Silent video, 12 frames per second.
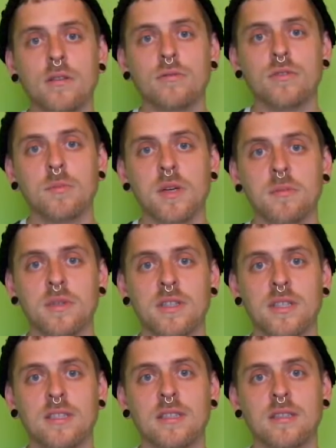to remember
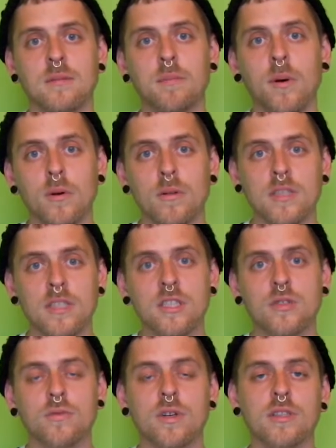is that in
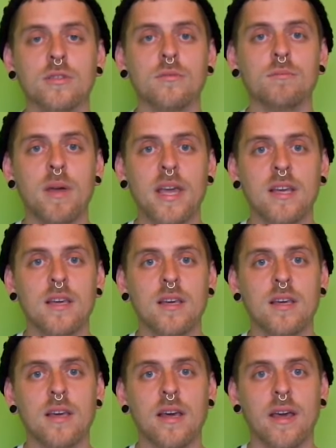Polish, when you're
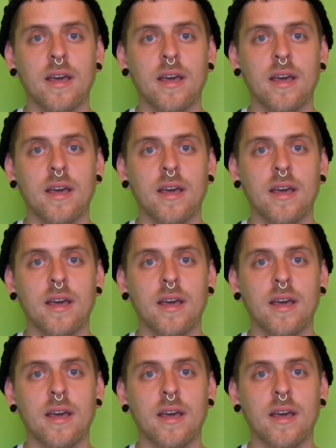making